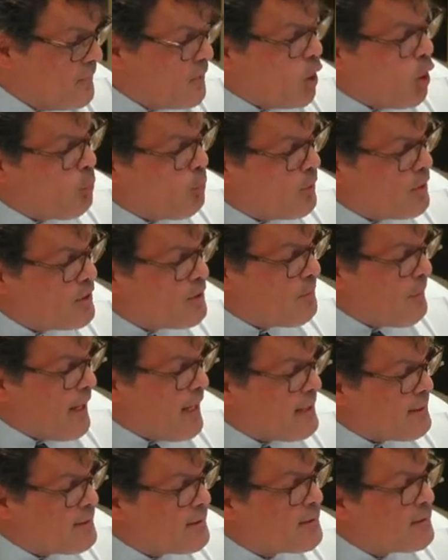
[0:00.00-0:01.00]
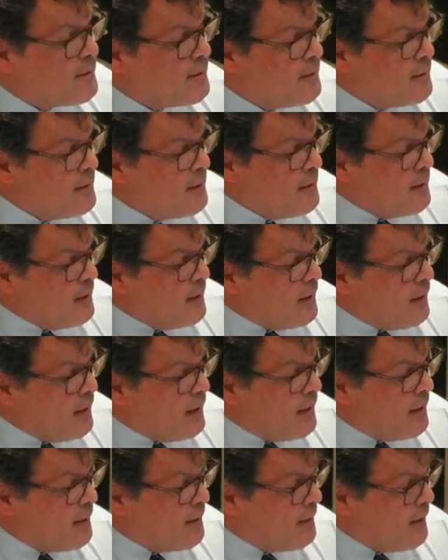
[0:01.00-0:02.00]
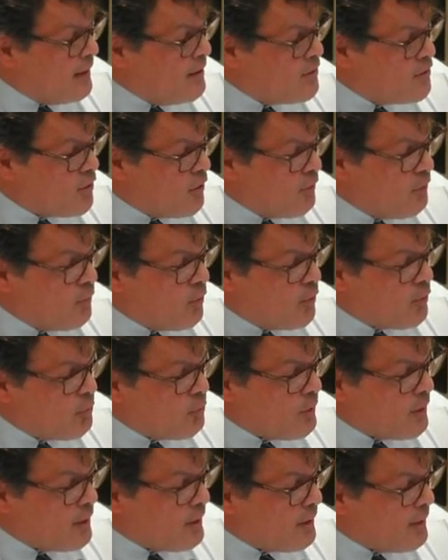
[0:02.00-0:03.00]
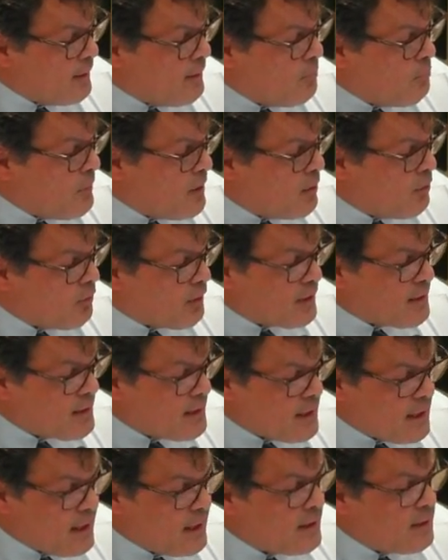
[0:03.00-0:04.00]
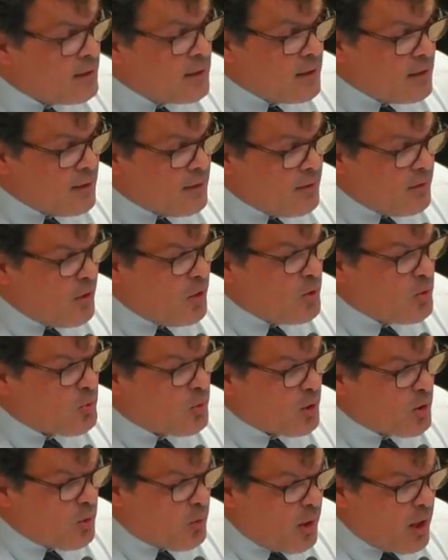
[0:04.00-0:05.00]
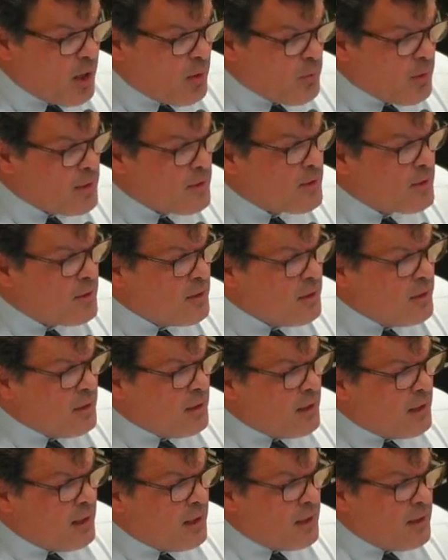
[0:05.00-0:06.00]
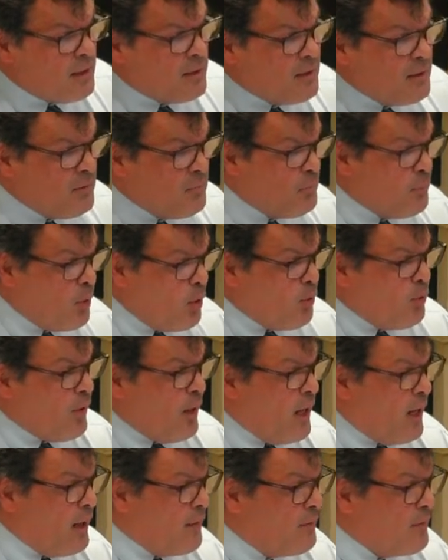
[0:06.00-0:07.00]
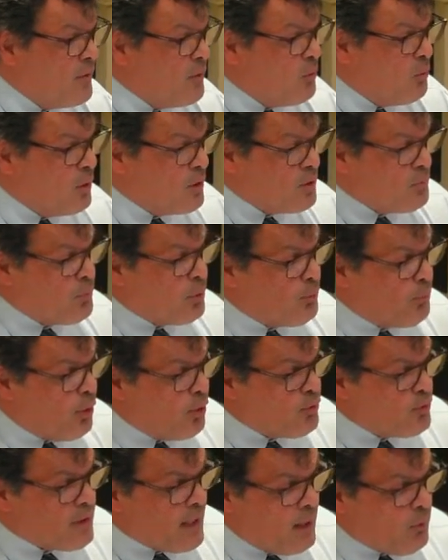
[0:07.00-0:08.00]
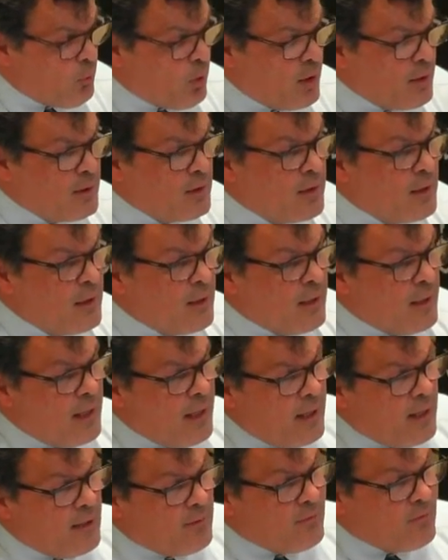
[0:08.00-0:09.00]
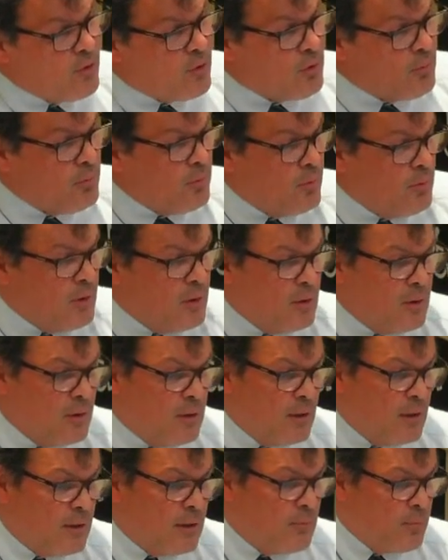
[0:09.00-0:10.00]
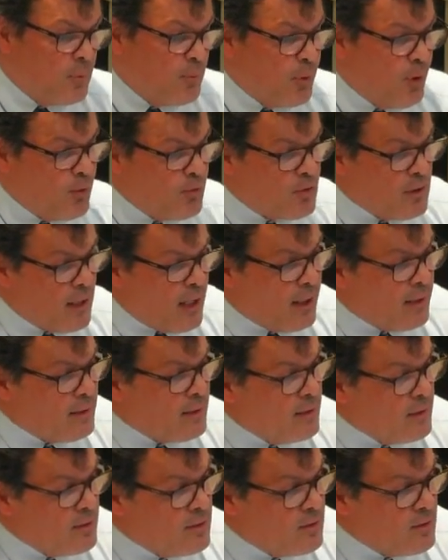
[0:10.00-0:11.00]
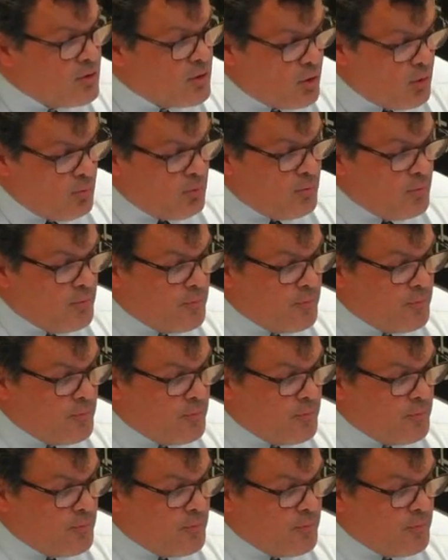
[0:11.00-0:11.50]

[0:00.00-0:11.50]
open space, and so forth. We meet or exceed those requirements. Both on what's proposed lot one and for proposed lot two.